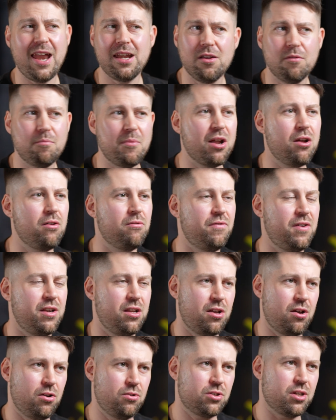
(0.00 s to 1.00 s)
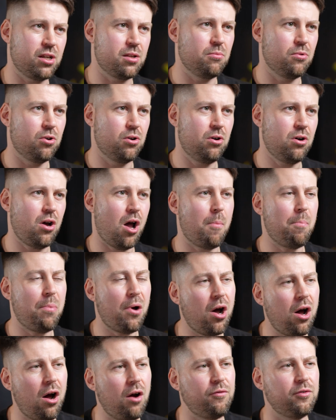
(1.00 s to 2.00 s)
any of my own videos anymore,
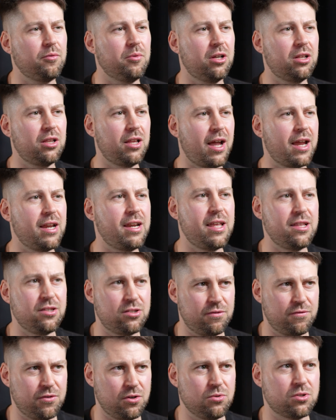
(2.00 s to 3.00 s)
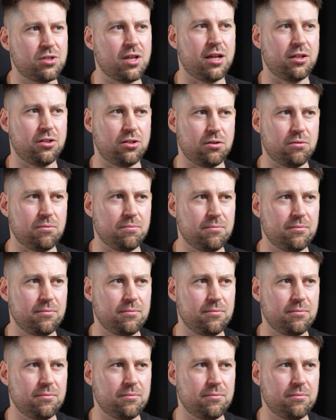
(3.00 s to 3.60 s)
apart from the client interviews that I do.